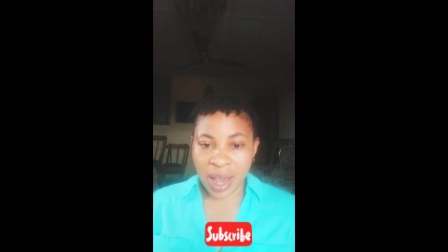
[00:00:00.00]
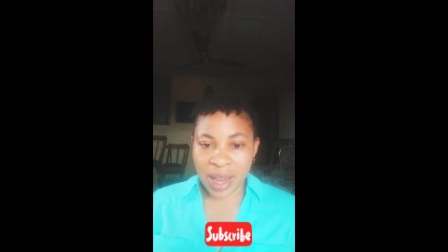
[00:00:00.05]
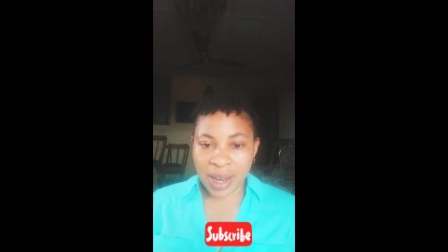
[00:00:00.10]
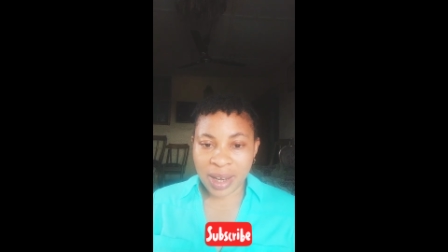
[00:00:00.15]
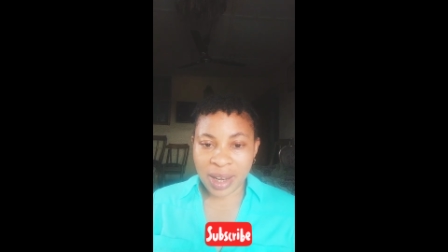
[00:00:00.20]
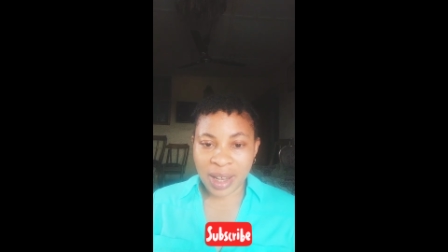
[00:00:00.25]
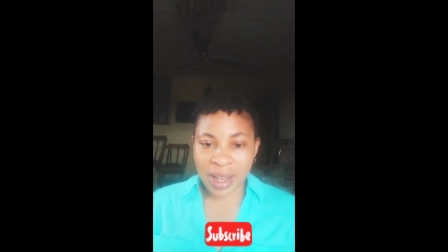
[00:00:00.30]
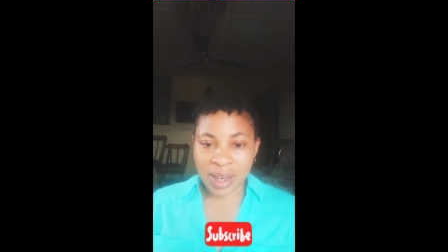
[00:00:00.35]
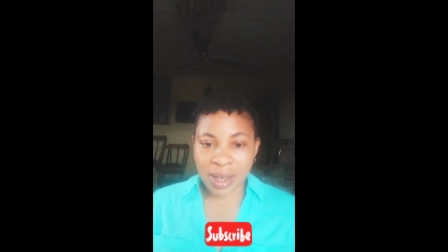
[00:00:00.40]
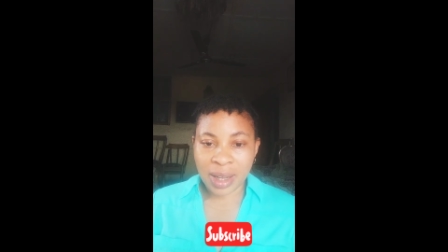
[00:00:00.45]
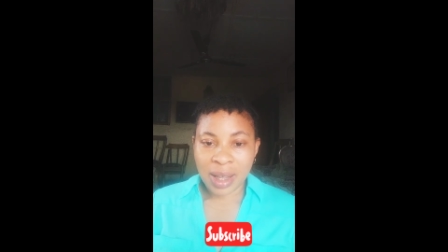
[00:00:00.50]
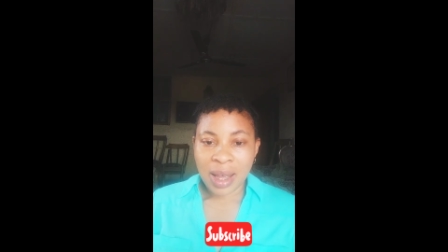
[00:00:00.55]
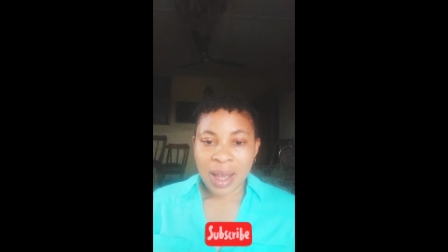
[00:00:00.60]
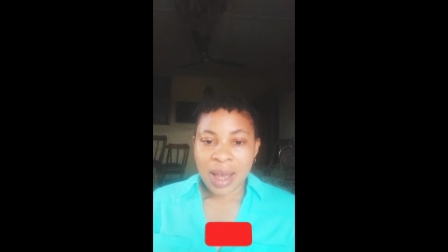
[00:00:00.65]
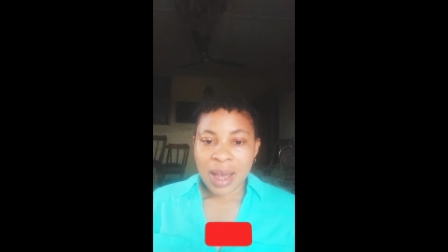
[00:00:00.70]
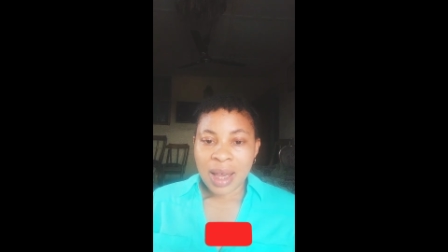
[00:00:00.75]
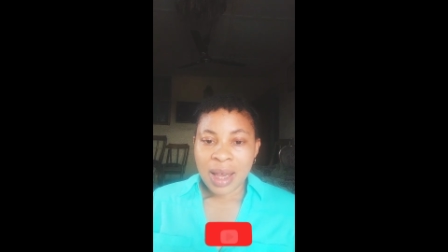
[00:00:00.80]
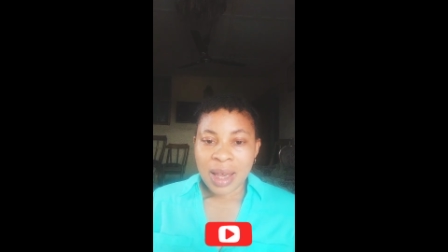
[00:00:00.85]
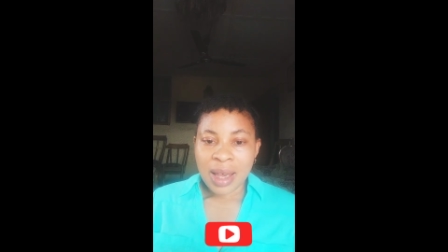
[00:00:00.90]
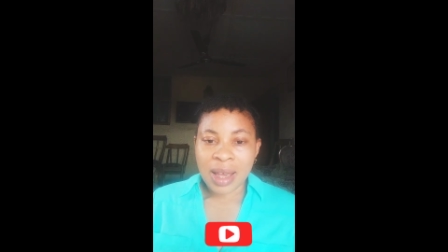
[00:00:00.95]
earning
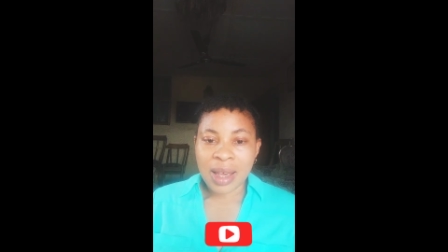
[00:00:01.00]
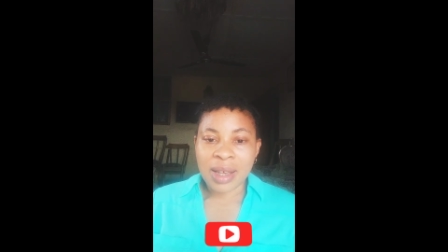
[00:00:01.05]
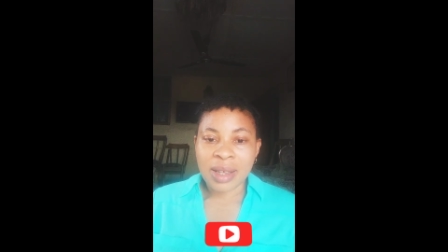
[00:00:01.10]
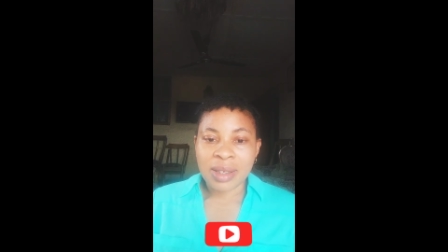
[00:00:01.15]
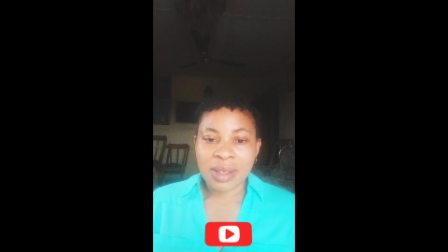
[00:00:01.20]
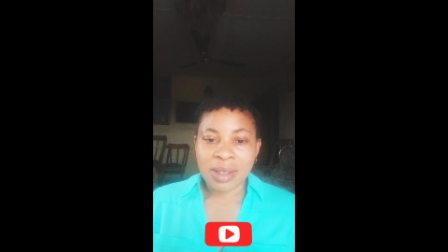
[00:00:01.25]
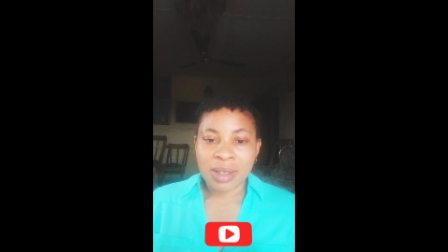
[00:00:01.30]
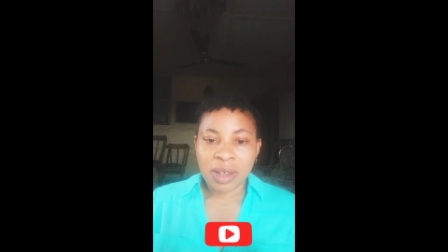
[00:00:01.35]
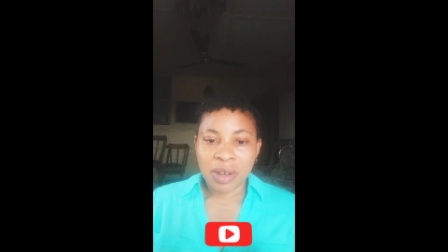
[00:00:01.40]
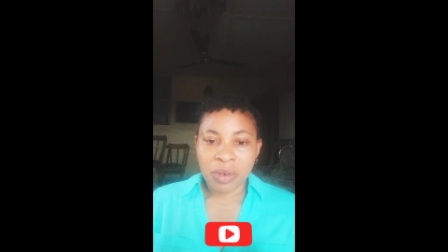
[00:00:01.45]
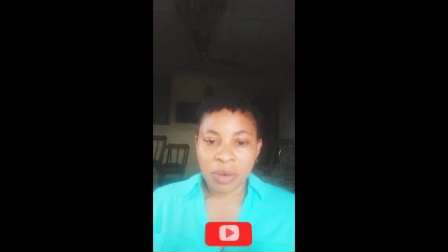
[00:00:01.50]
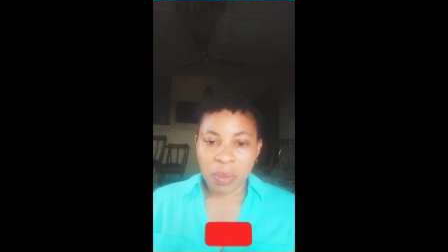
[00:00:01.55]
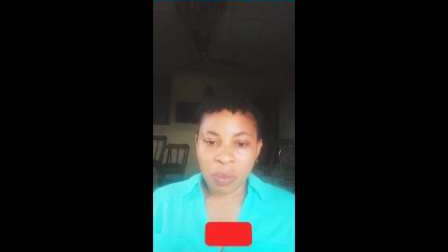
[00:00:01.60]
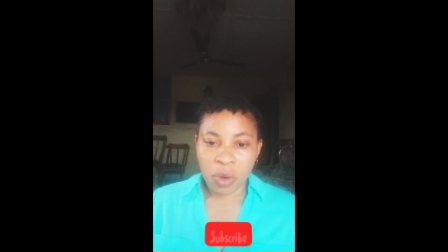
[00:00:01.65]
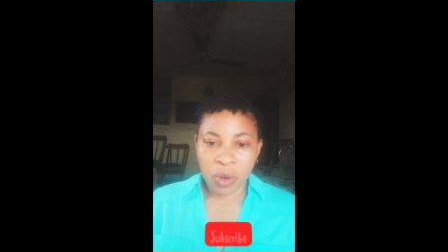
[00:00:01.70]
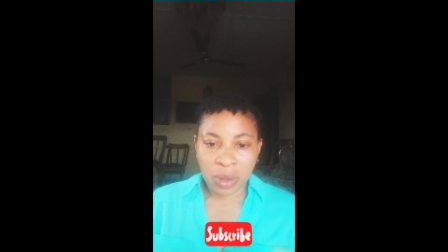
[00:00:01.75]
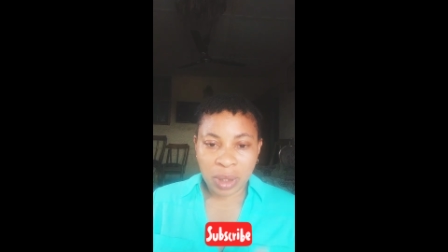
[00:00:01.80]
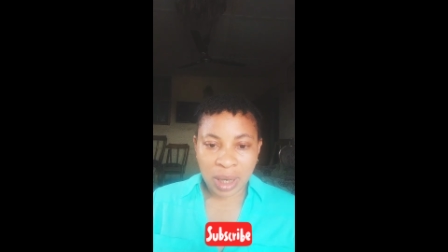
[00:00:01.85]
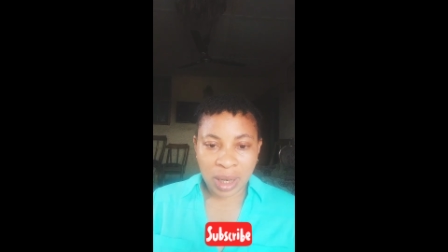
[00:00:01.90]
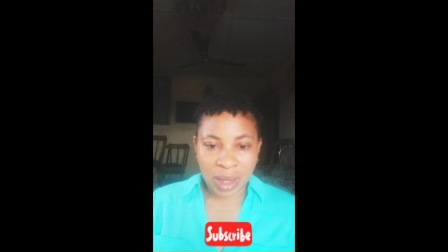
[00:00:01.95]
is
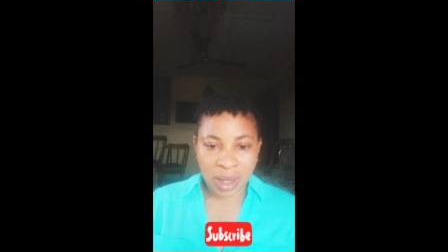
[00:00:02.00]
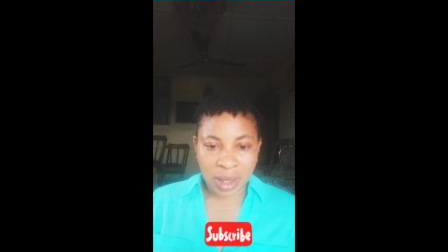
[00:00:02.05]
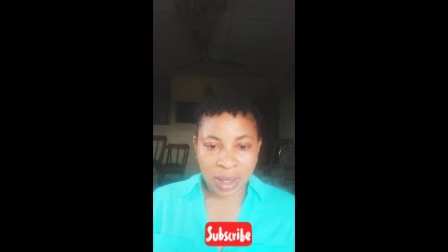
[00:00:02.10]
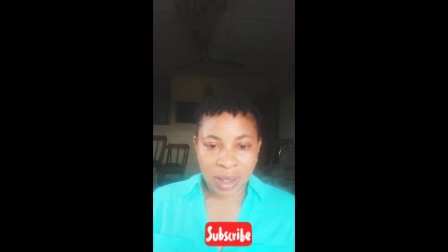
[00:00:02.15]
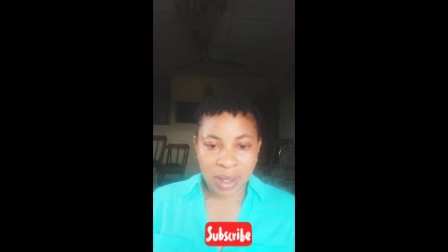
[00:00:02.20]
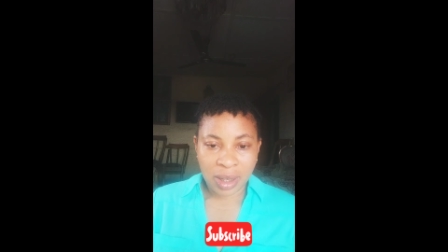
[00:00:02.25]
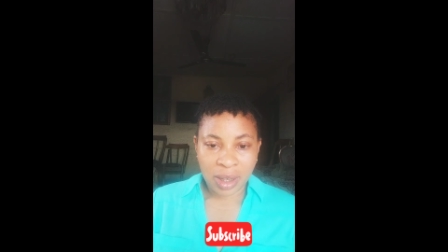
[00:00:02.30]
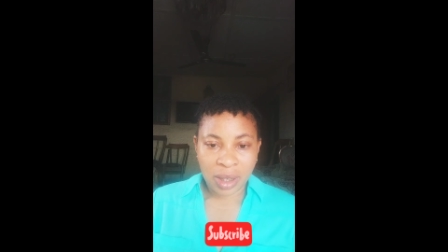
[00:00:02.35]
remotely